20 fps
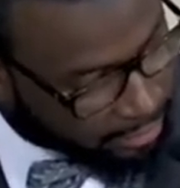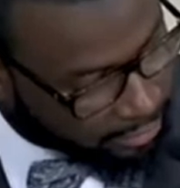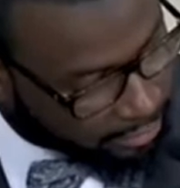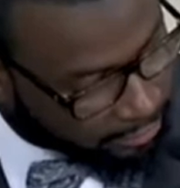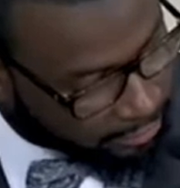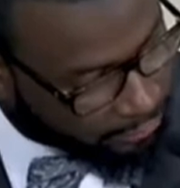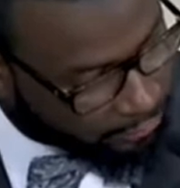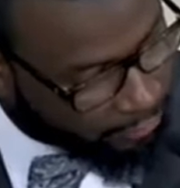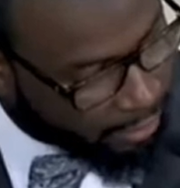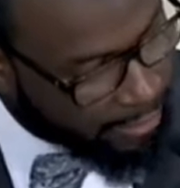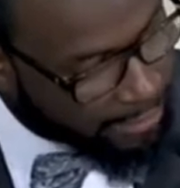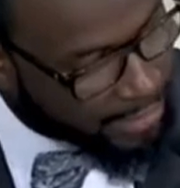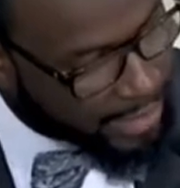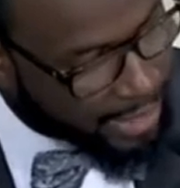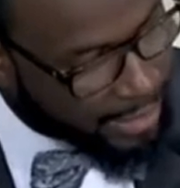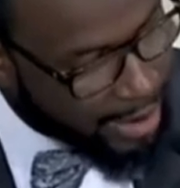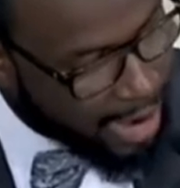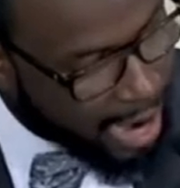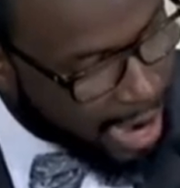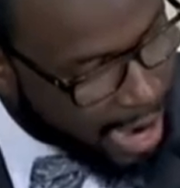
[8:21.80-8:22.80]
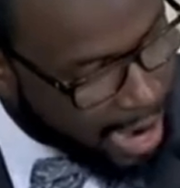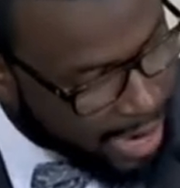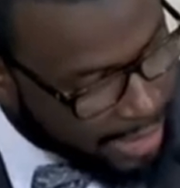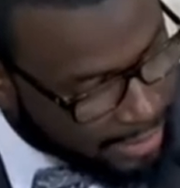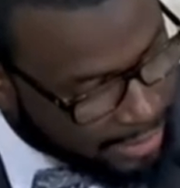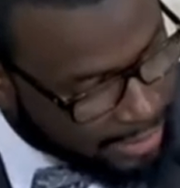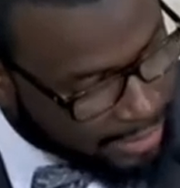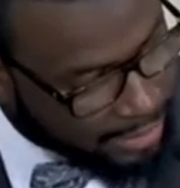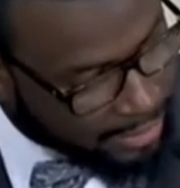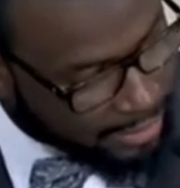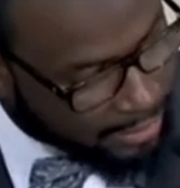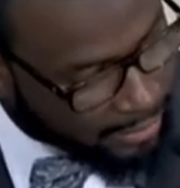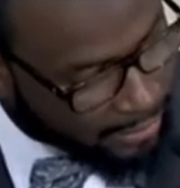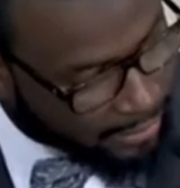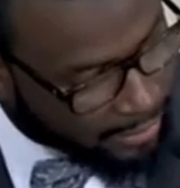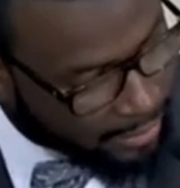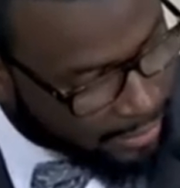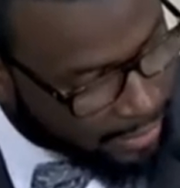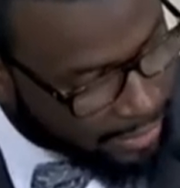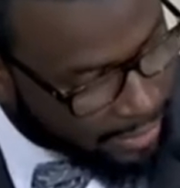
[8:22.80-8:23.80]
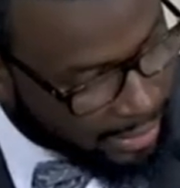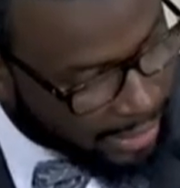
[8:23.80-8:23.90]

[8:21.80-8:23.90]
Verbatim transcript: from their eyes. From their eyes.